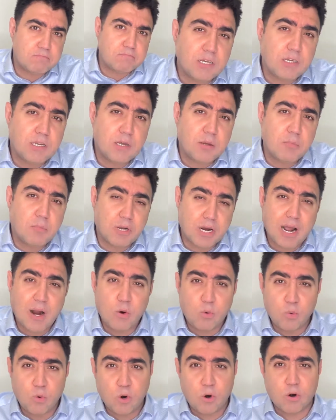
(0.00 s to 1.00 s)
But our
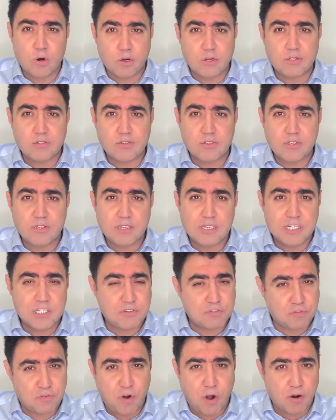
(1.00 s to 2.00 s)
world is
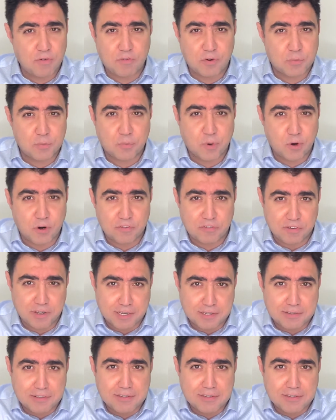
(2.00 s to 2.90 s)
far from perfect.